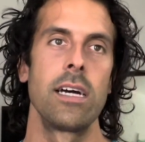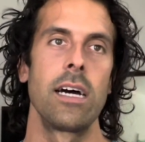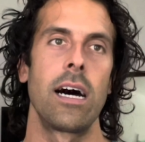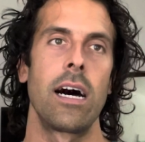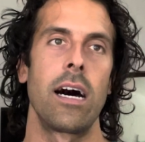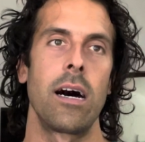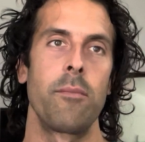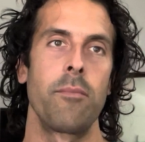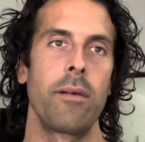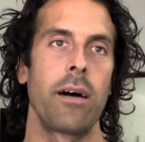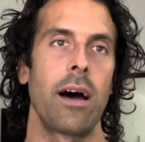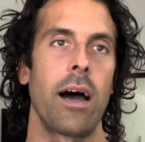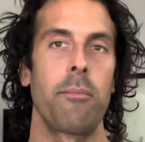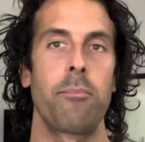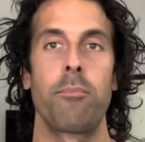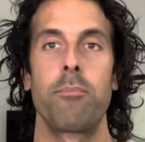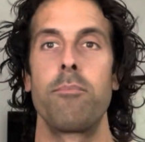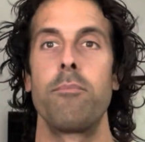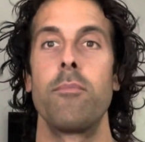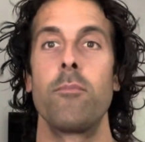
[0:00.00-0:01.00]
um, I
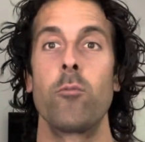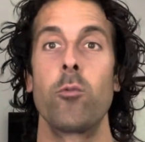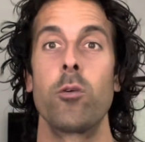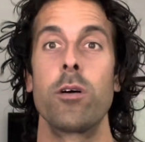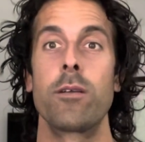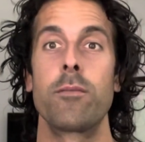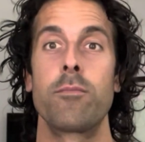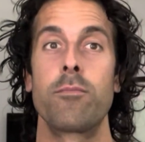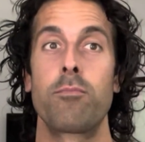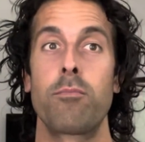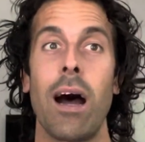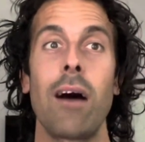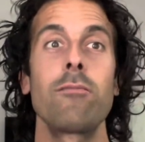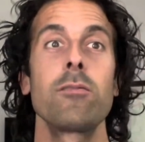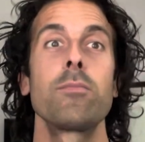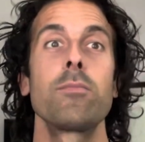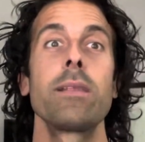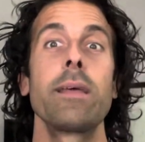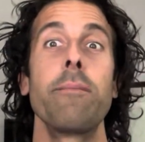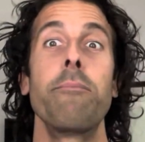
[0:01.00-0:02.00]
would
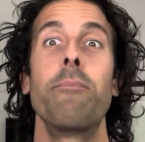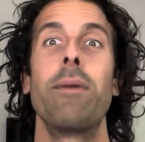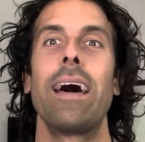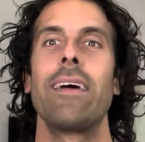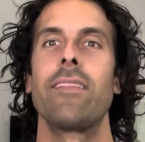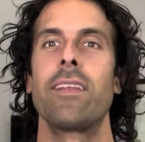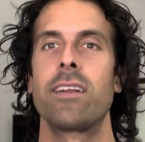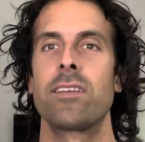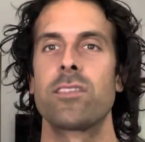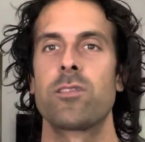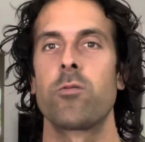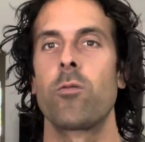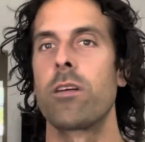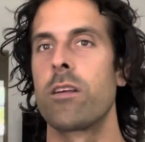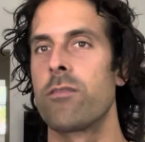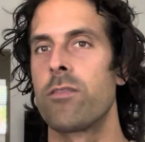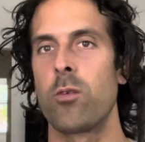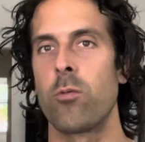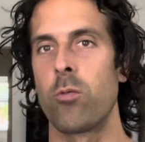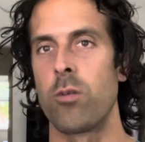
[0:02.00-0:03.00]
probably bet that it's one
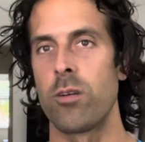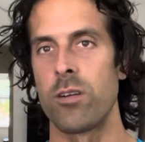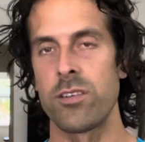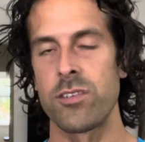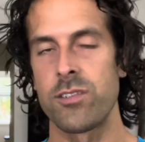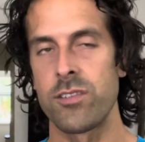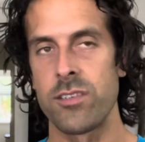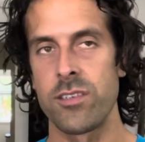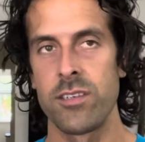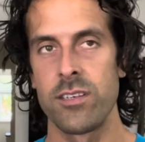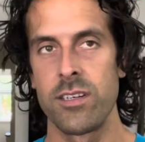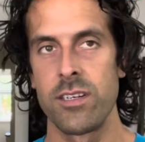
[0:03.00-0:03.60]
of the worst